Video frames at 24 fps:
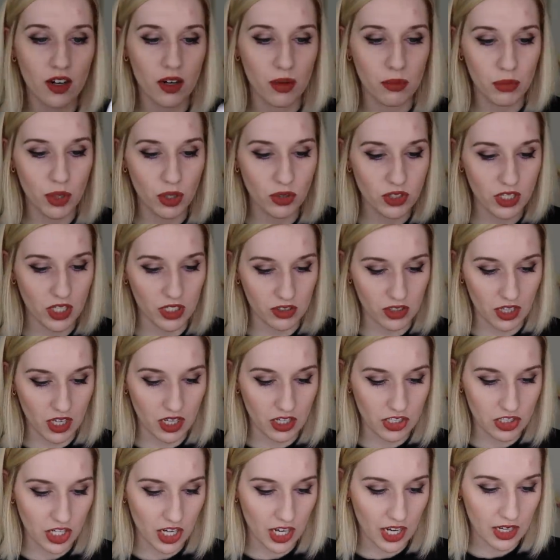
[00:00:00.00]
or a motel
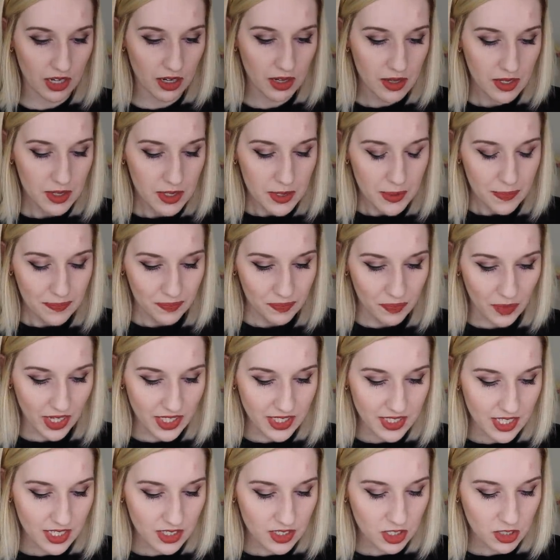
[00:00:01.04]
keychain.
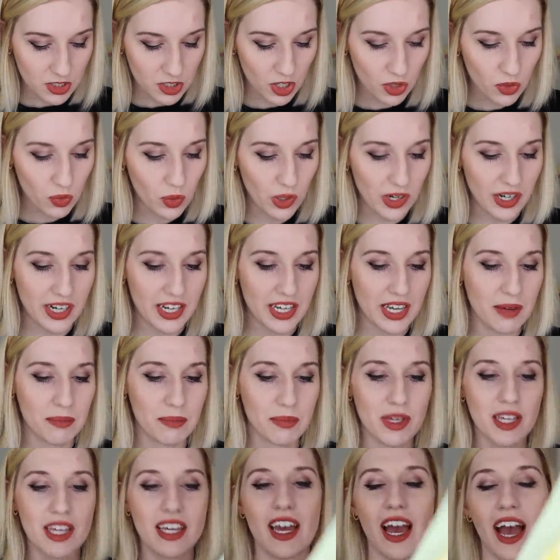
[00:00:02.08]
Mine says, don't worry,
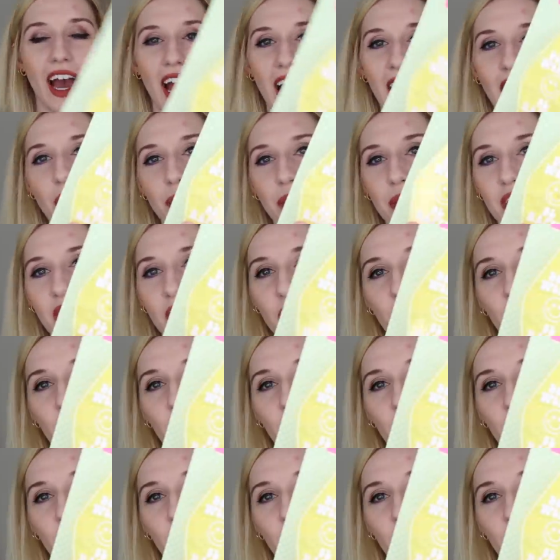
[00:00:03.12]
be happy.